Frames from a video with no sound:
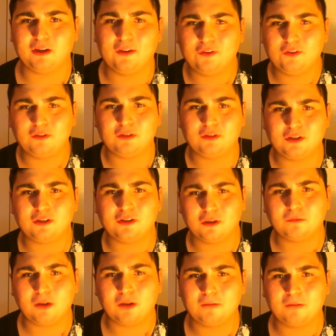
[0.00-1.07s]
If you do you know
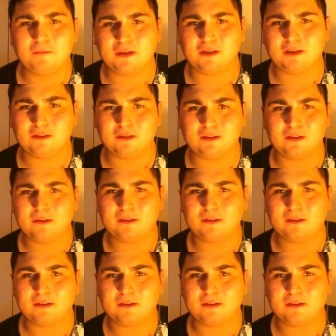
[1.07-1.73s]
what I mean? Like,